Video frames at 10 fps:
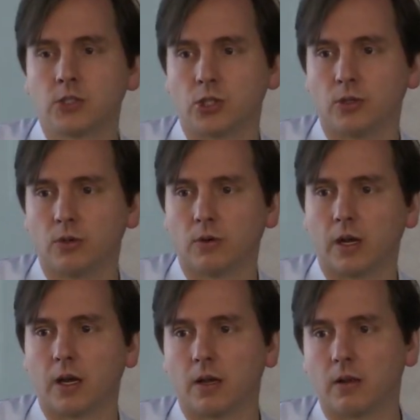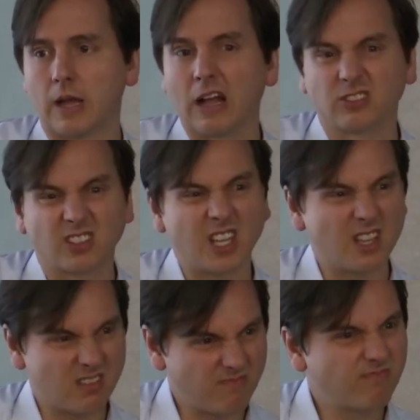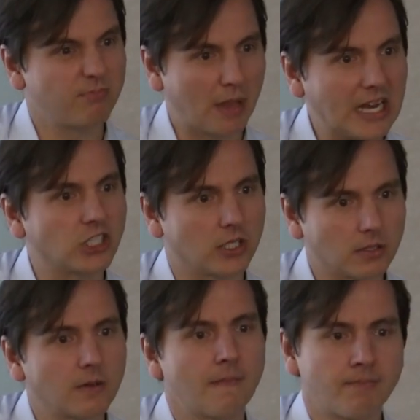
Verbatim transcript: to an elderly patient.